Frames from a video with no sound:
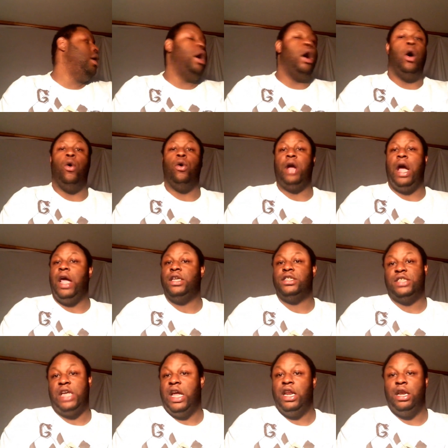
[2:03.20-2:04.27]
Okay,
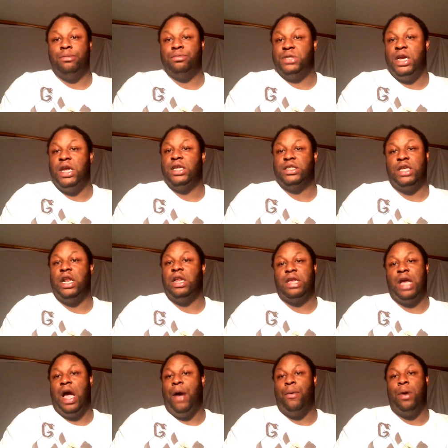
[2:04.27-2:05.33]
Salem citizen, if
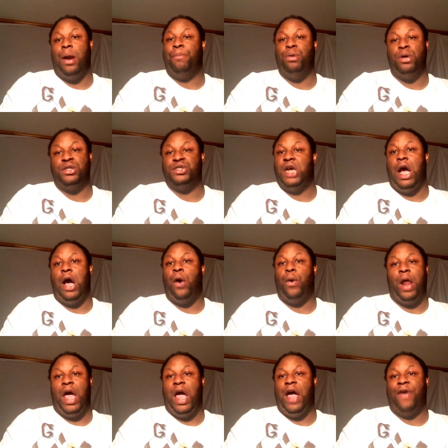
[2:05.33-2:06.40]
y'all want to put y'all
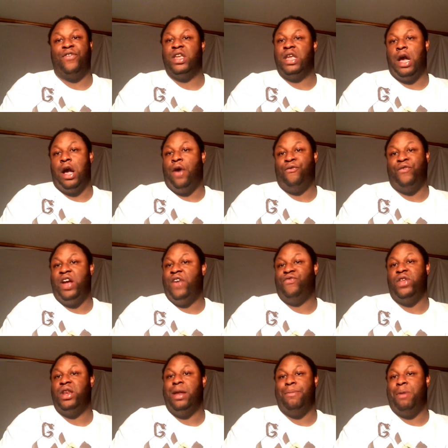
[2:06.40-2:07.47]
life and y'all faith
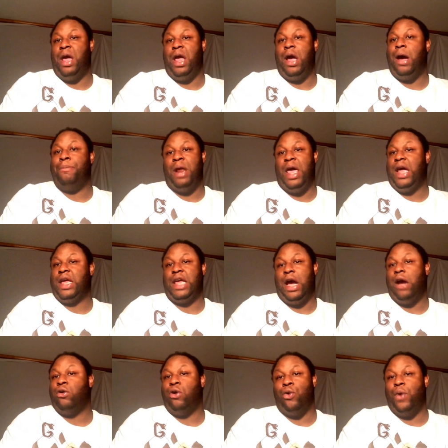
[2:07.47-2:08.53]
in the Belle Black,
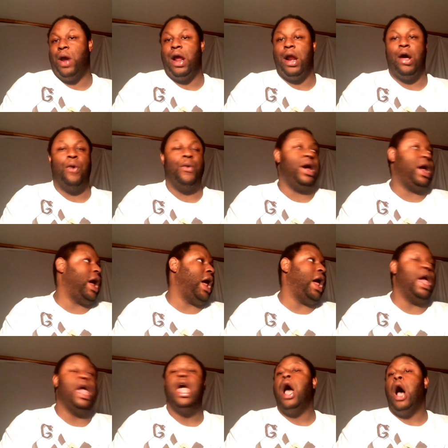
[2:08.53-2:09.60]
y'all go right on
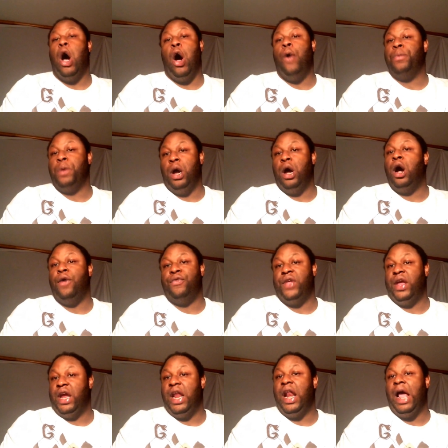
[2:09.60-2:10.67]
here. On the other
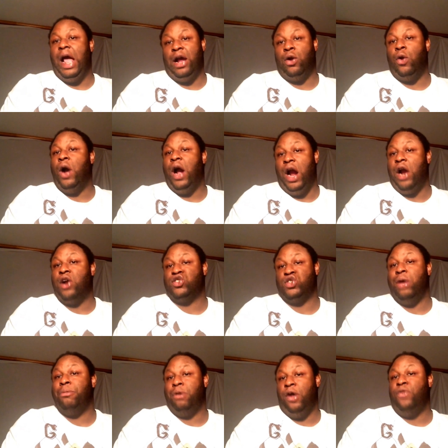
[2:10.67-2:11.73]
hand, I go hire
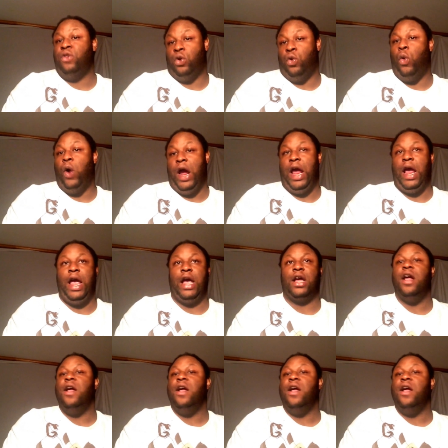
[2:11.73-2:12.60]
some other quack